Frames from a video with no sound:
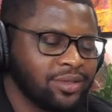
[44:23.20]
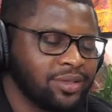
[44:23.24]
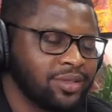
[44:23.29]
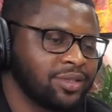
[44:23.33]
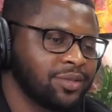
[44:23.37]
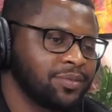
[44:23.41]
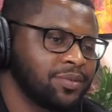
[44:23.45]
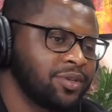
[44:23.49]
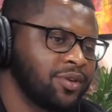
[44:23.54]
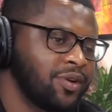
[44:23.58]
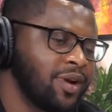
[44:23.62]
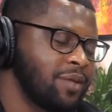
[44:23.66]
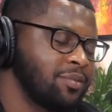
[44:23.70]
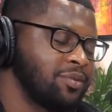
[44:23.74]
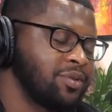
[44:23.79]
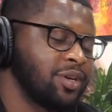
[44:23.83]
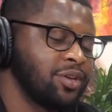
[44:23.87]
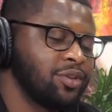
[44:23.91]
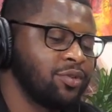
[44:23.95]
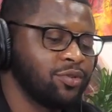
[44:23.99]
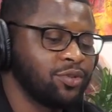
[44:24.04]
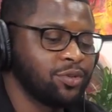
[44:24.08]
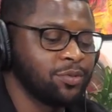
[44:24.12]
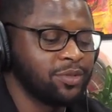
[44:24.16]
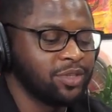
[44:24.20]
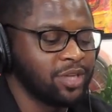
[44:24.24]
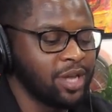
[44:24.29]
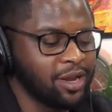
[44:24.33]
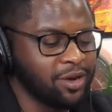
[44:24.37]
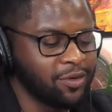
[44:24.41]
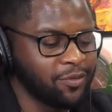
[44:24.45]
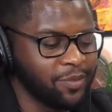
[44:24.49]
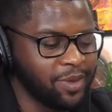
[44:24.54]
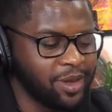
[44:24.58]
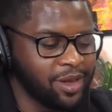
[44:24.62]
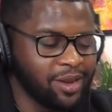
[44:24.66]
to subscribe to our YouTube
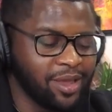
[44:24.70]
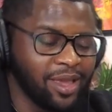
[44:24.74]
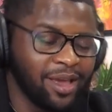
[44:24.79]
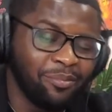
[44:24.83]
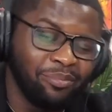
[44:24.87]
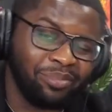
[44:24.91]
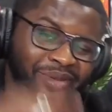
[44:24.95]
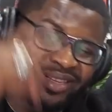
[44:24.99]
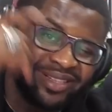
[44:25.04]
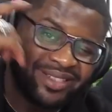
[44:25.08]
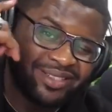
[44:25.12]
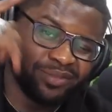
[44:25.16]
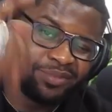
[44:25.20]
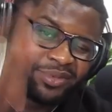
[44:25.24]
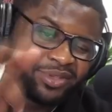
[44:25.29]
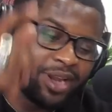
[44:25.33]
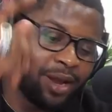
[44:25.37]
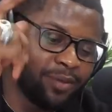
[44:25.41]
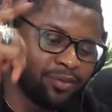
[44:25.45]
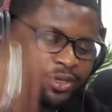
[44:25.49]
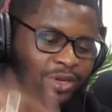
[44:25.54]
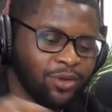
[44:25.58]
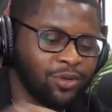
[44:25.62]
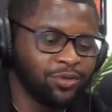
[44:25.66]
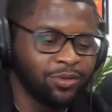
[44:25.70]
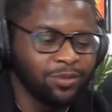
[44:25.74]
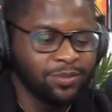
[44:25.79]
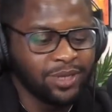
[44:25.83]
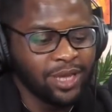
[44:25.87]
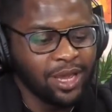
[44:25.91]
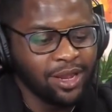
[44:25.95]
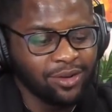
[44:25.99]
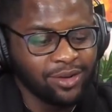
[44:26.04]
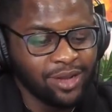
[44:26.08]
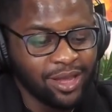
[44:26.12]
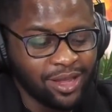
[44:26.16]
channel, man. Yeah, please subscribe to our YouTube
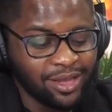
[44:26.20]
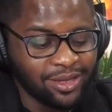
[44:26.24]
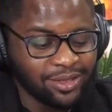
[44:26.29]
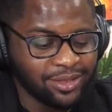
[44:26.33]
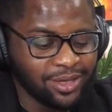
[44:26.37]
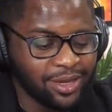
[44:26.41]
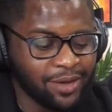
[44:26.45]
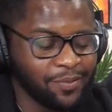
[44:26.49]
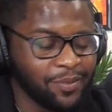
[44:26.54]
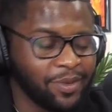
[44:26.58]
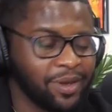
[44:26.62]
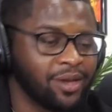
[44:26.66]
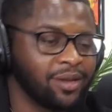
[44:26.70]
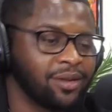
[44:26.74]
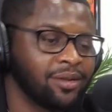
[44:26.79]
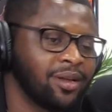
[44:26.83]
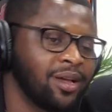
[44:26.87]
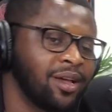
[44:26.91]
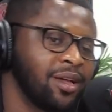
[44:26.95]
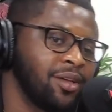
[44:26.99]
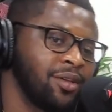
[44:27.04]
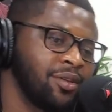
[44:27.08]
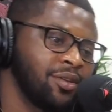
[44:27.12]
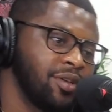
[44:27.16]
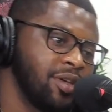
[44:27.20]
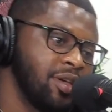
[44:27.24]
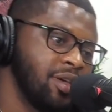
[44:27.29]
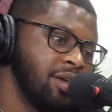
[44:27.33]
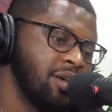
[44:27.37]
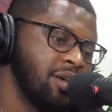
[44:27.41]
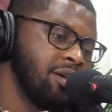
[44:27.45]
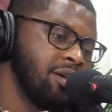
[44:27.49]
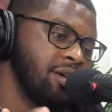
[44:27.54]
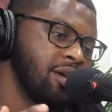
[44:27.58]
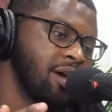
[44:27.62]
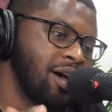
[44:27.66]
channel. Like I said, man. Hey,
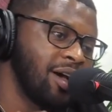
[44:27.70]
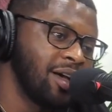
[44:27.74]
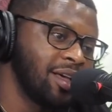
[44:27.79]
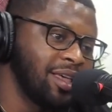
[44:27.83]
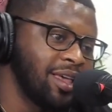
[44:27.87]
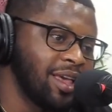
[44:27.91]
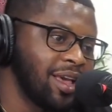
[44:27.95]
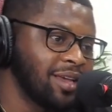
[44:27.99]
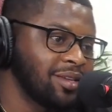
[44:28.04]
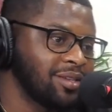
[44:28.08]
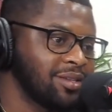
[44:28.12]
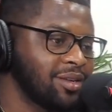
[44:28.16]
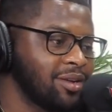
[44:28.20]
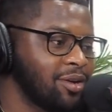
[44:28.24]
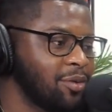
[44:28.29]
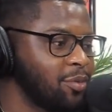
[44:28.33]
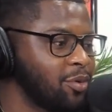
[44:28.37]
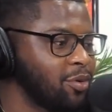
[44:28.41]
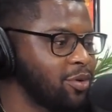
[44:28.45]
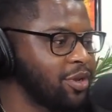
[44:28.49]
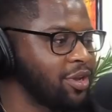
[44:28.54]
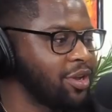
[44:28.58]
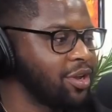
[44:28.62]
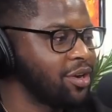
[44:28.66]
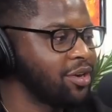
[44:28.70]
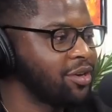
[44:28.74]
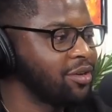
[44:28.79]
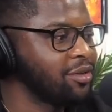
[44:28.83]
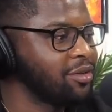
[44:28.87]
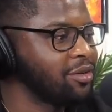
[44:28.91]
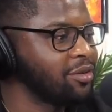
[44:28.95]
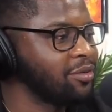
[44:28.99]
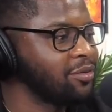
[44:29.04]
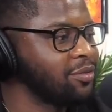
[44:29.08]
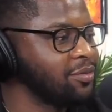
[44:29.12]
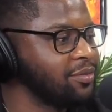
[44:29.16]
our guests come on here.
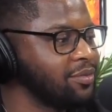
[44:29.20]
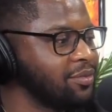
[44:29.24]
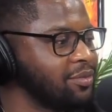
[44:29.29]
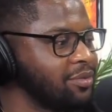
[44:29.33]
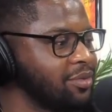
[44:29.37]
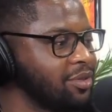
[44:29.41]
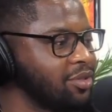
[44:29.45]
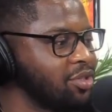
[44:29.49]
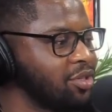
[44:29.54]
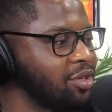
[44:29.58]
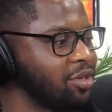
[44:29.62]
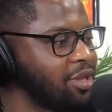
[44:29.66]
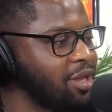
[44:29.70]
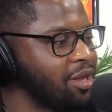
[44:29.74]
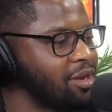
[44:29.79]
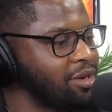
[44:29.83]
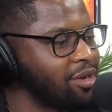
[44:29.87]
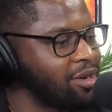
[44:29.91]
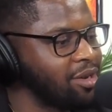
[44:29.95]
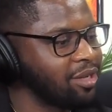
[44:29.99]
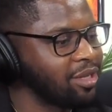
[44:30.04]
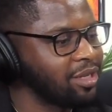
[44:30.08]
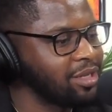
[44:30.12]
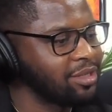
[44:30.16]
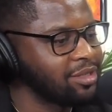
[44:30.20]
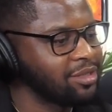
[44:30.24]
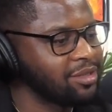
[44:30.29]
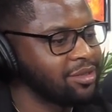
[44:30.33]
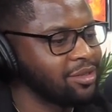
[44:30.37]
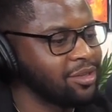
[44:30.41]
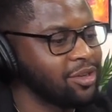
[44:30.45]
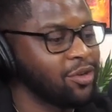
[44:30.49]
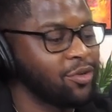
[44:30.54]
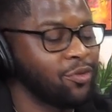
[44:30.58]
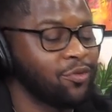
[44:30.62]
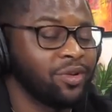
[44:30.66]
They share a lot of nuggets.
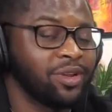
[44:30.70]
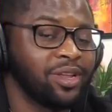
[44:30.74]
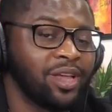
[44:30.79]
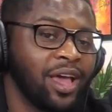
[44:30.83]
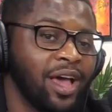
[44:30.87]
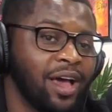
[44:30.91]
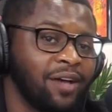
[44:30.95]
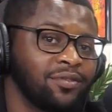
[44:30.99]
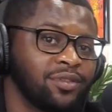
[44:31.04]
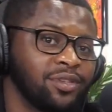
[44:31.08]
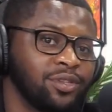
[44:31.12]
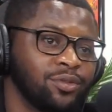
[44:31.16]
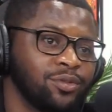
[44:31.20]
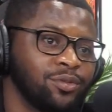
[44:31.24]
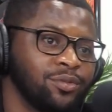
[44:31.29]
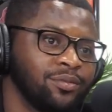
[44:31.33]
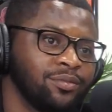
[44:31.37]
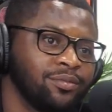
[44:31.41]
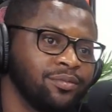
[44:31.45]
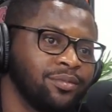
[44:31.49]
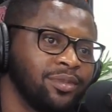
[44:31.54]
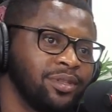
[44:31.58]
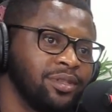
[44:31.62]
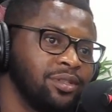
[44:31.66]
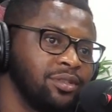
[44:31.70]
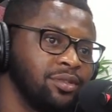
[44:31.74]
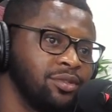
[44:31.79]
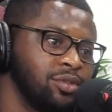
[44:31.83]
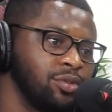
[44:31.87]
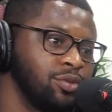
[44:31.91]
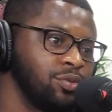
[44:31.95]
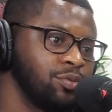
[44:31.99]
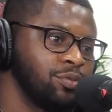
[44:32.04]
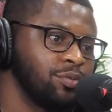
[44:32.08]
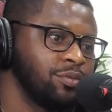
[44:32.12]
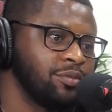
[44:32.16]
They don't really have to, but they
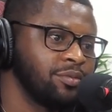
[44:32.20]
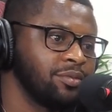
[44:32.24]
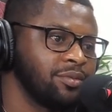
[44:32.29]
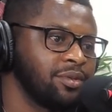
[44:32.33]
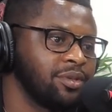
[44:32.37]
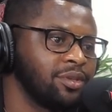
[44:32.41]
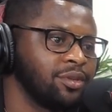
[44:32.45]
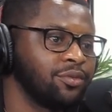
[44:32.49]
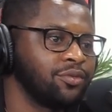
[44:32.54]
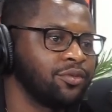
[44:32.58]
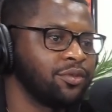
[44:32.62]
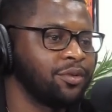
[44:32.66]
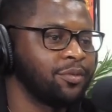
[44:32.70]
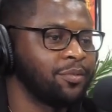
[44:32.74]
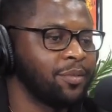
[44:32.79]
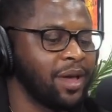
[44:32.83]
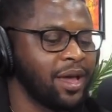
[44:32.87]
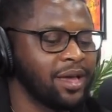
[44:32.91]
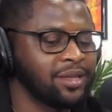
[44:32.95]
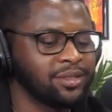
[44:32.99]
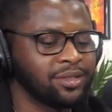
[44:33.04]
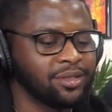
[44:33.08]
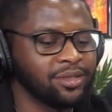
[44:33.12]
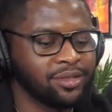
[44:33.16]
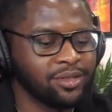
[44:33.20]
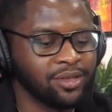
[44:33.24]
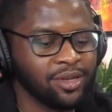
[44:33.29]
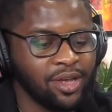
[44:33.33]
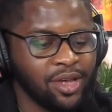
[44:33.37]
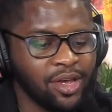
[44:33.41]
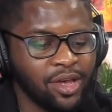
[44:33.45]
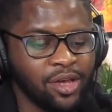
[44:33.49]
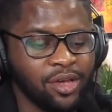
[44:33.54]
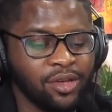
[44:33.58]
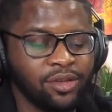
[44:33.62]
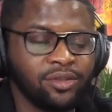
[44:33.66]
do. For the masses.
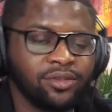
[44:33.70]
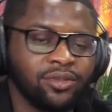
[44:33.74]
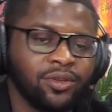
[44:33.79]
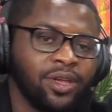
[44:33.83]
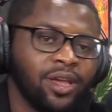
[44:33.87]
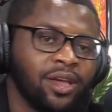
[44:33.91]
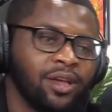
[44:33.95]
For